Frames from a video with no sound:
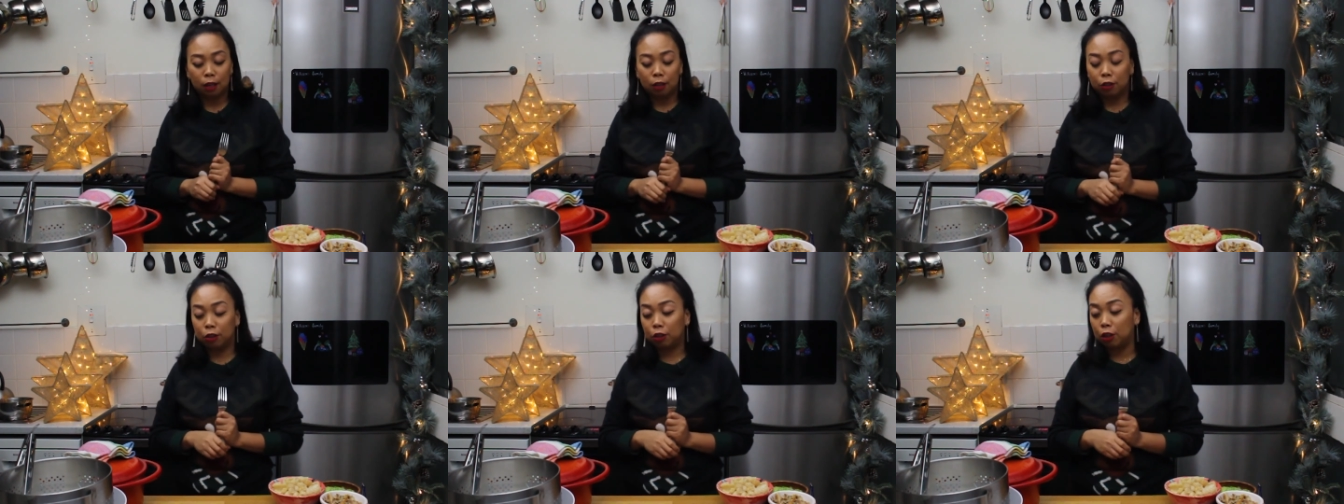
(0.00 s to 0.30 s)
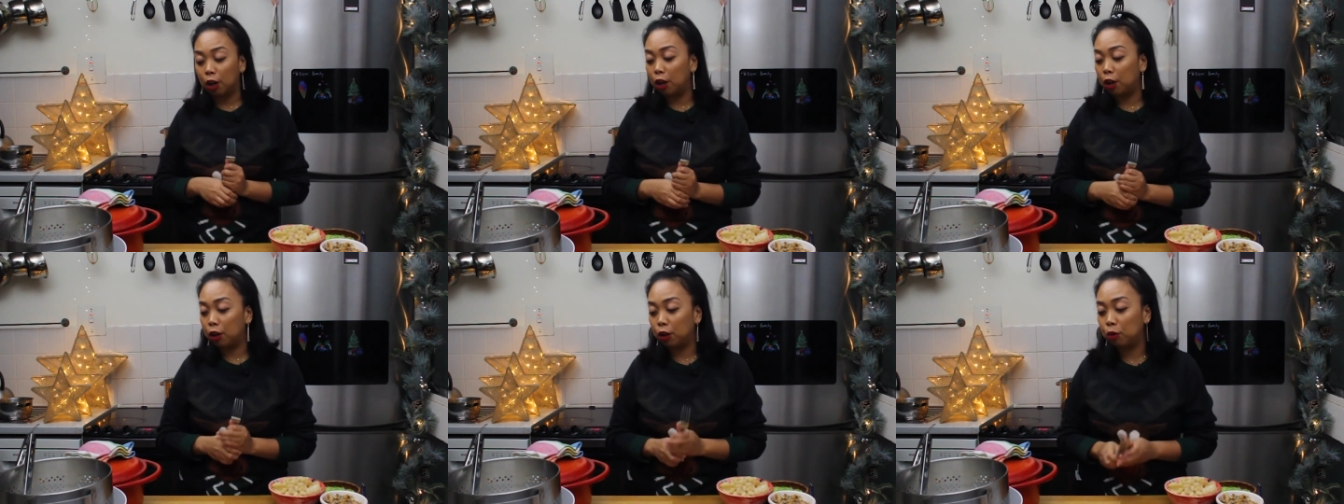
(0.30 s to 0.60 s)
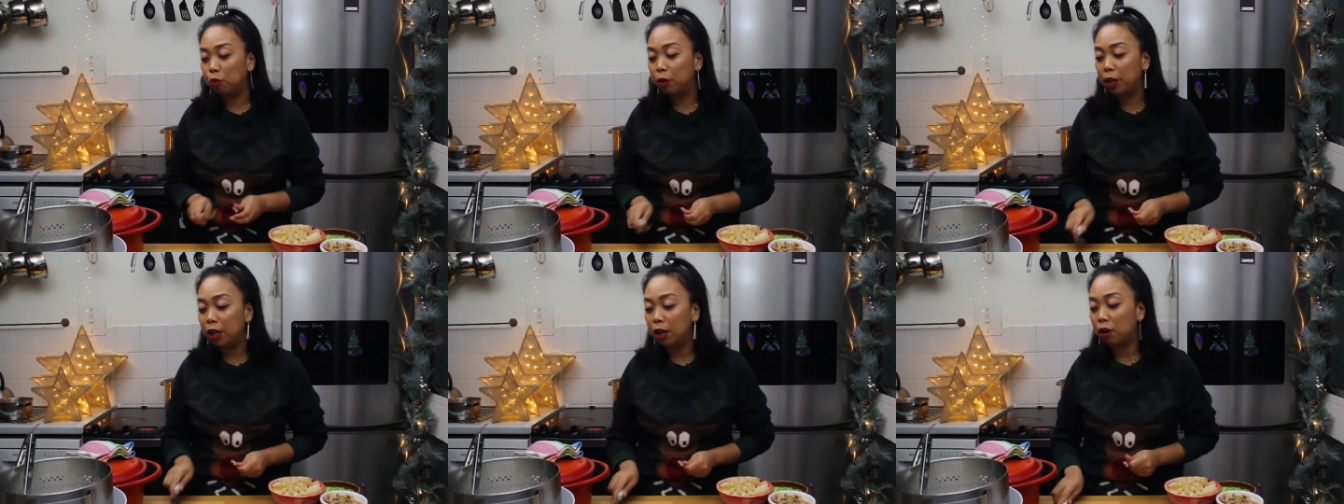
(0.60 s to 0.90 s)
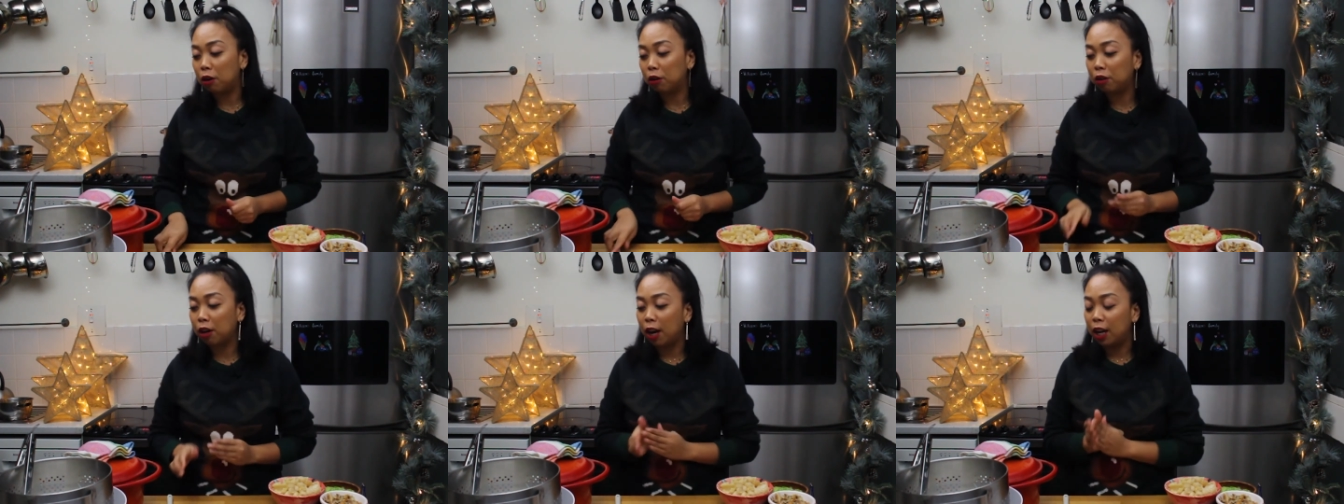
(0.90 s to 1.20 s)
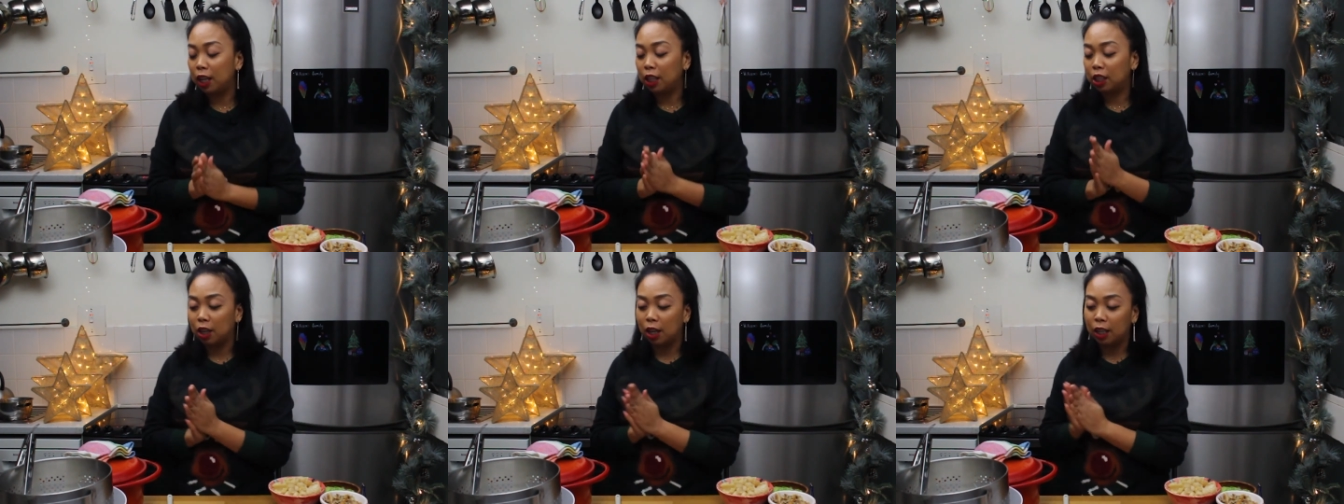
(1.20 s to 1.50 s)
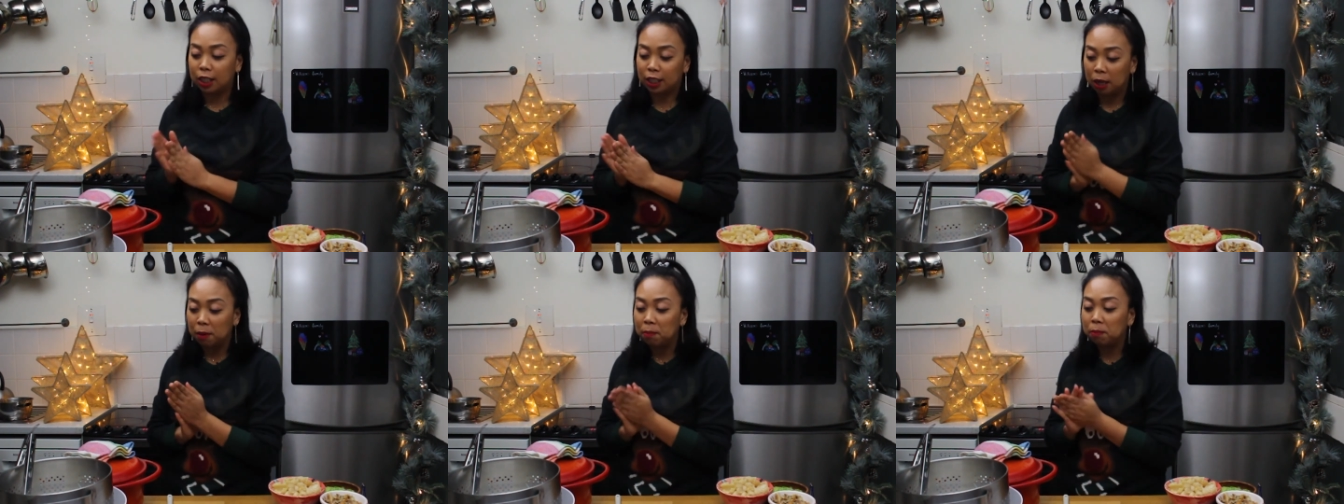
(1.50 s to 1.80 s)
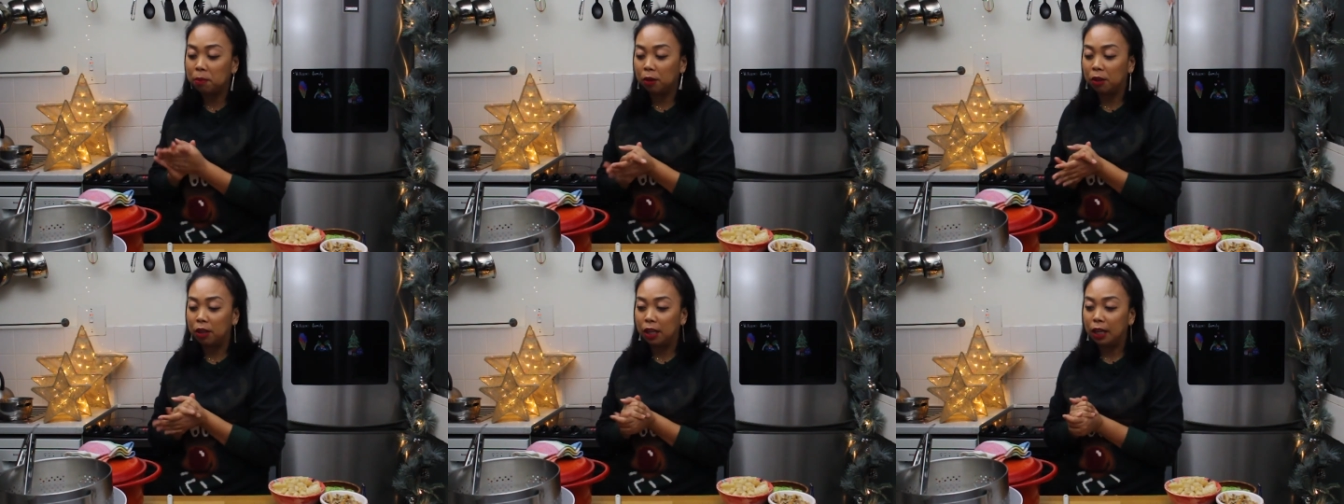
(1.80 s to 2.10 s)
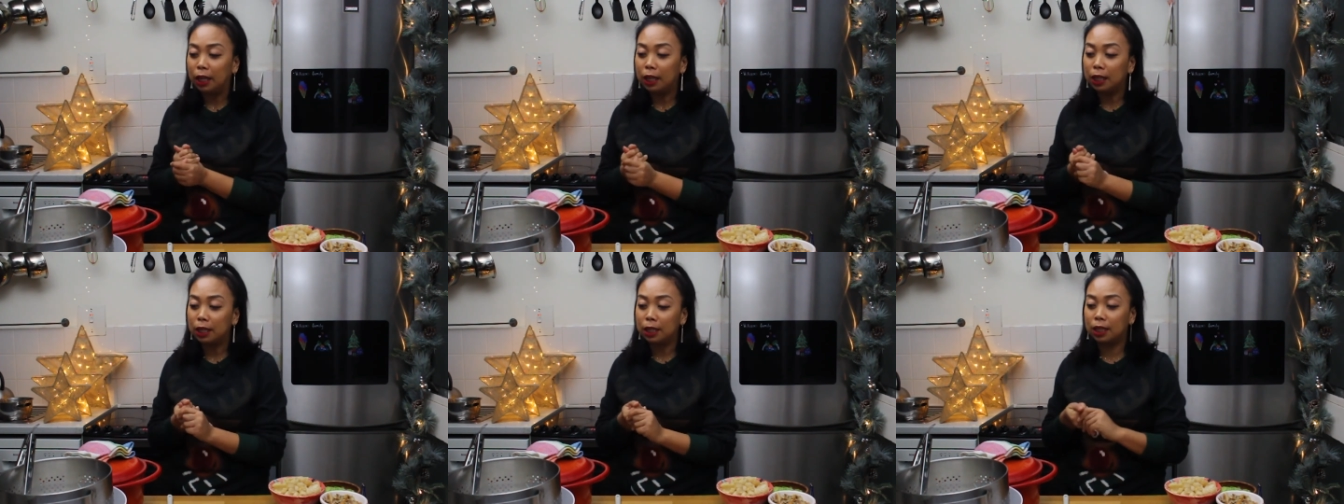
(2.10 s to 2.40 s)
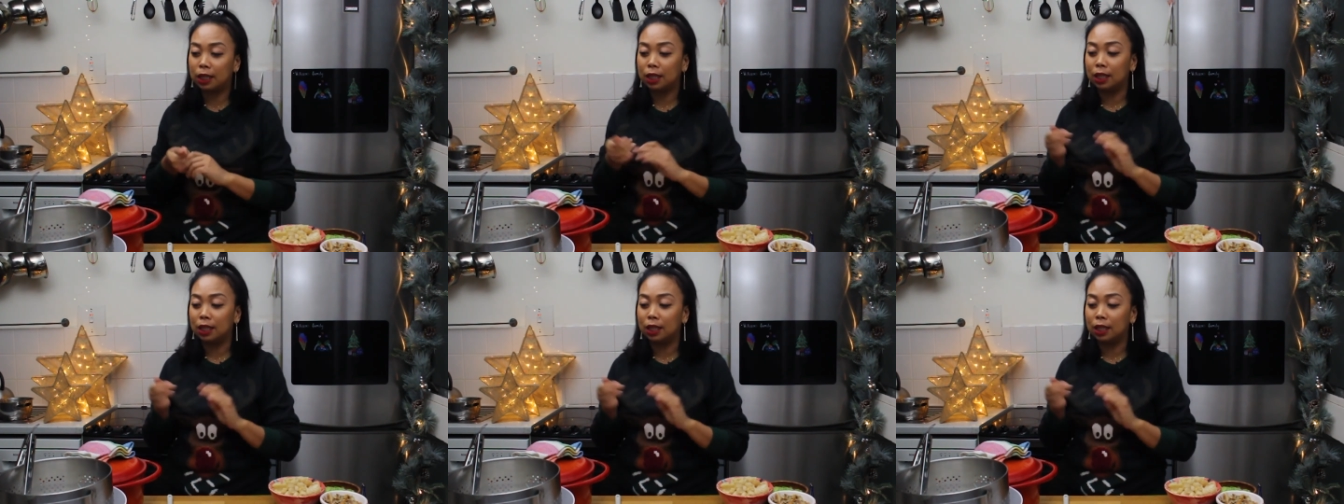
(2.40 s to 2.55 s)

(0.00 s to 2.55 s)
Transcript: So we are going to assemble these.